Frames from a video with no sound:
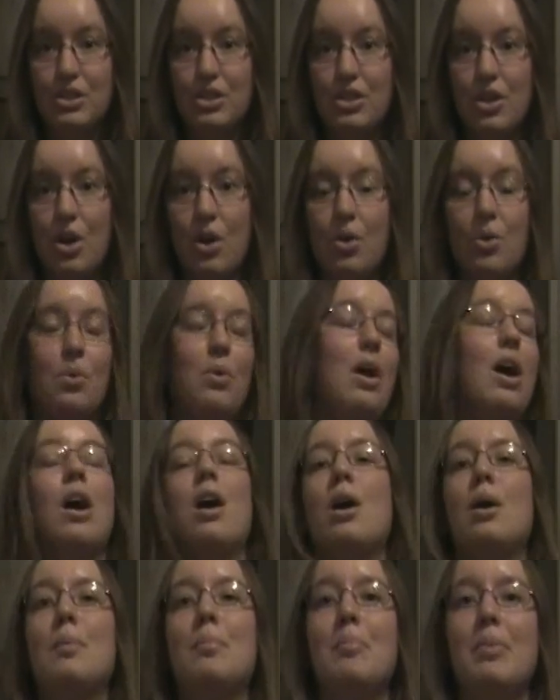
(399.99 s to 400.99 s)

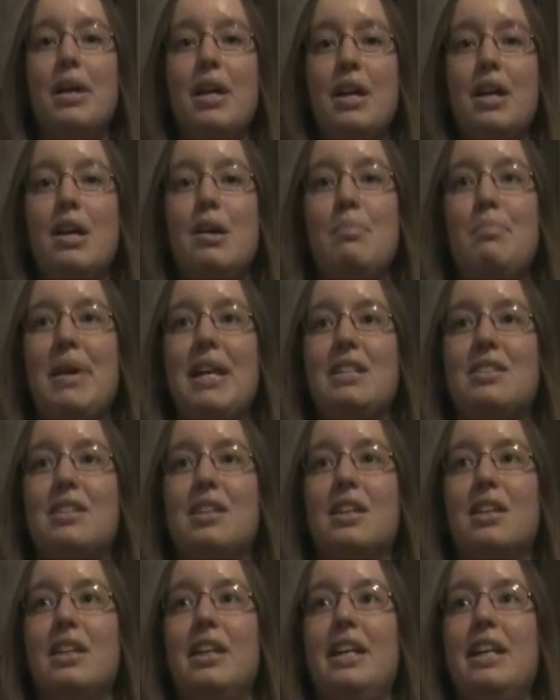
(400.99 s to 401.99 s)
So
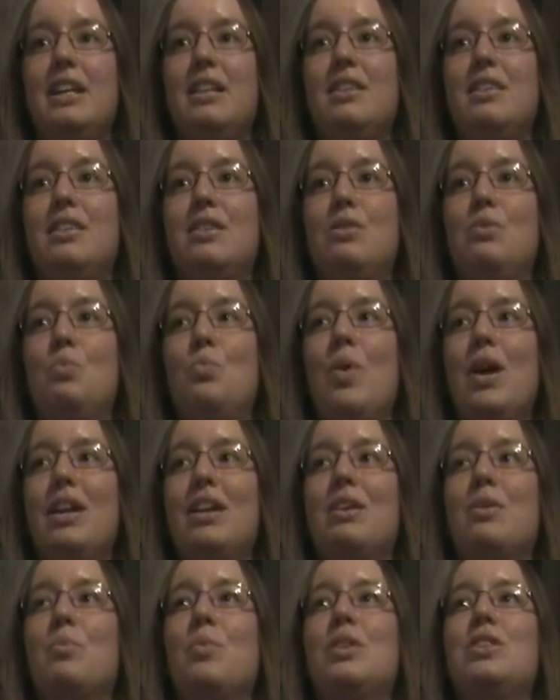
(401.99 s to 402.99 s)
basically
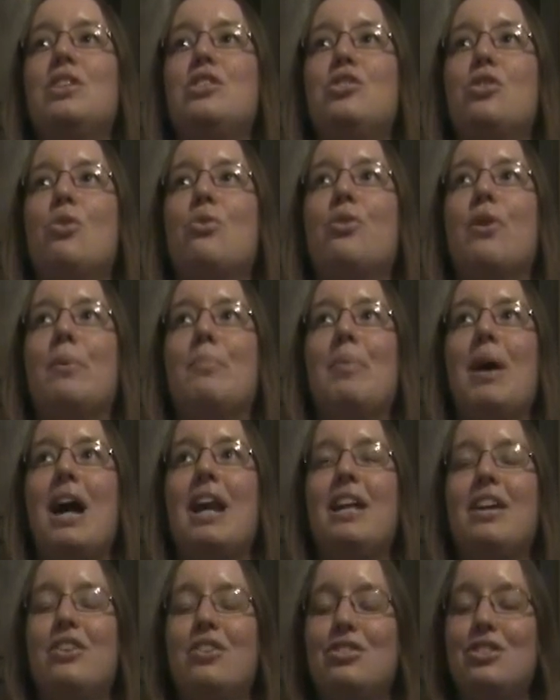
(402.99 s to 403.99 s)
what the Joker
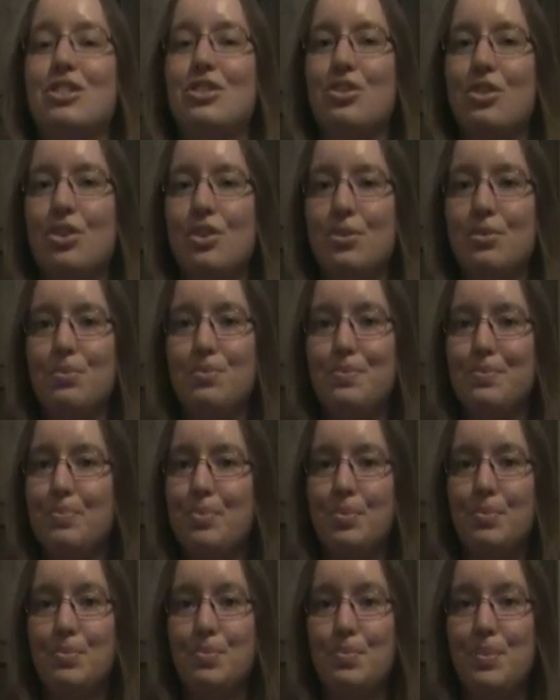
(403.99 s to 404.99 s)
embodied could have,
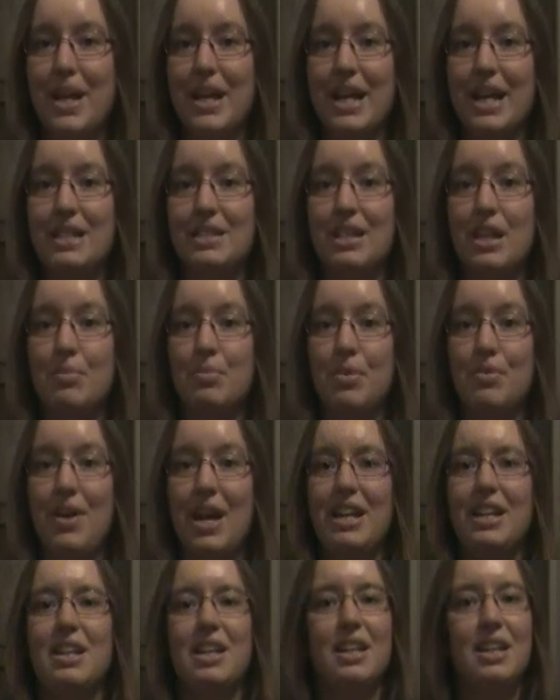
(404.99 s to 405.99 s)
like I said,
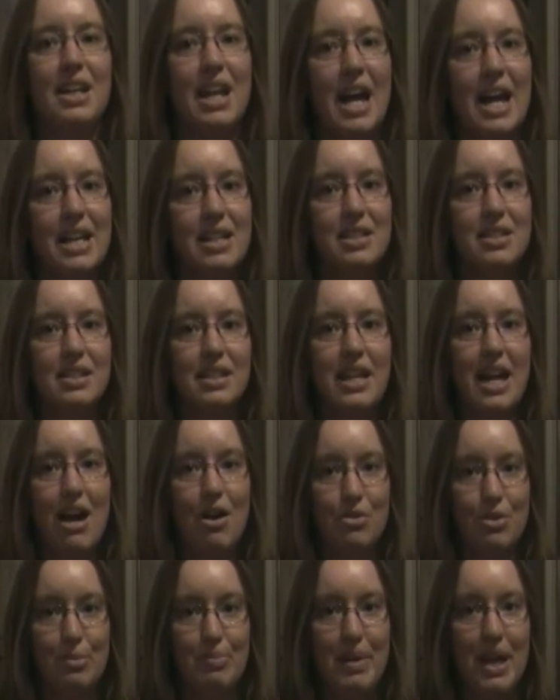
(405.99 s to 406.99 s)
provided a nice
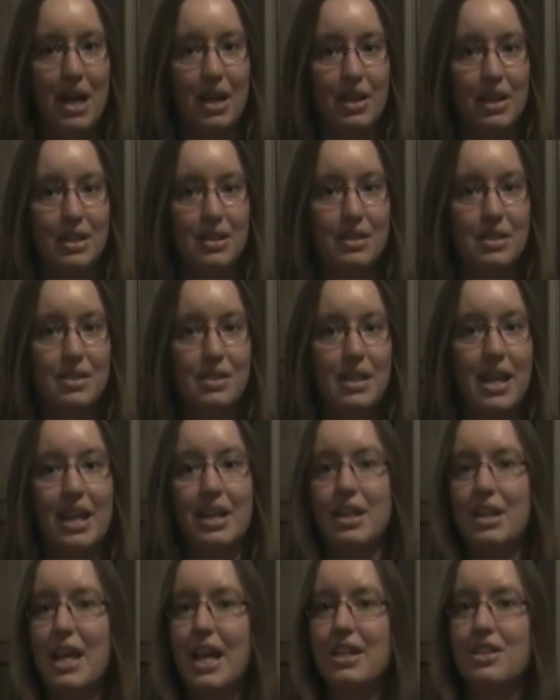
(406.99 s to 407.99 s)
counterbalance
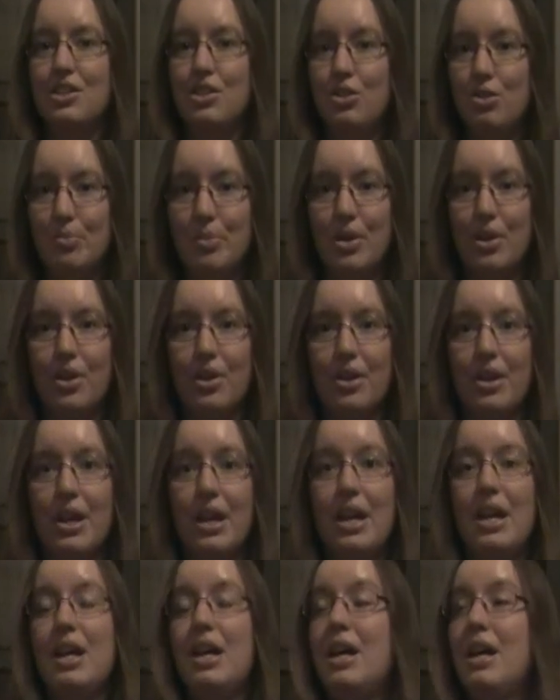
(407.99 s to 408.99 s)
and a nice humor
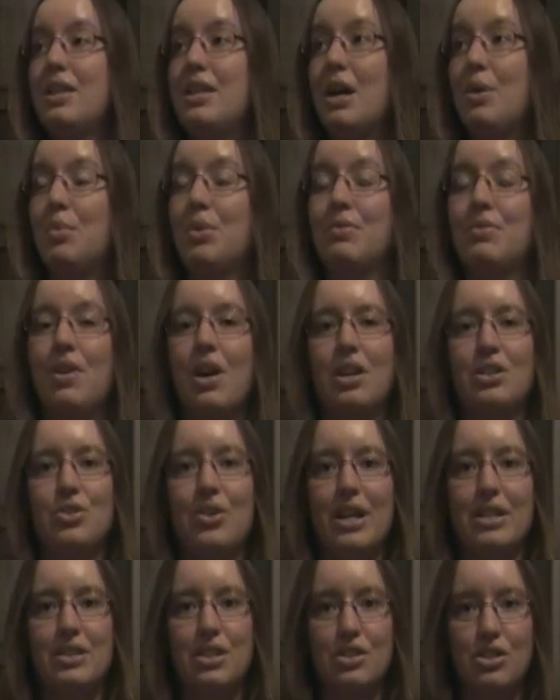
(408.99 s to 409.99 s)
that would have
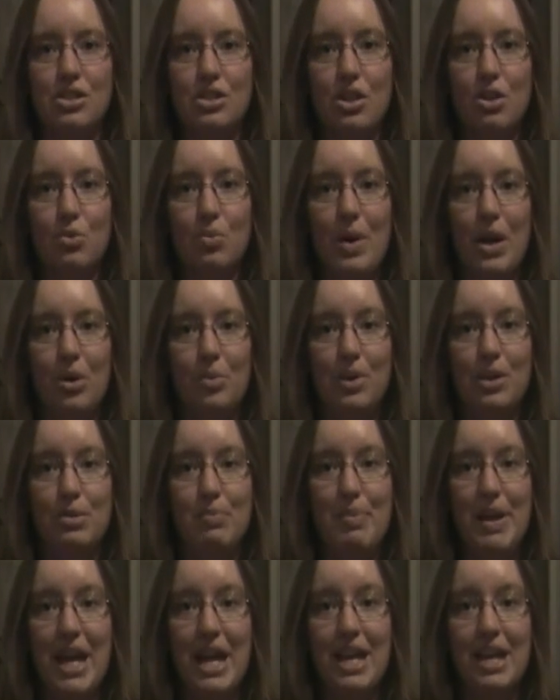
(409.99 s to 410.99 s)
contrasted so well
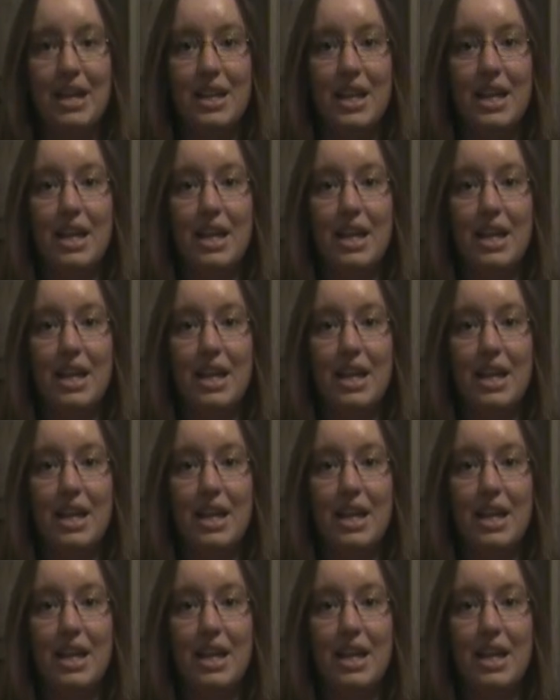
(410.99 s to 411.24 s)
with Bane.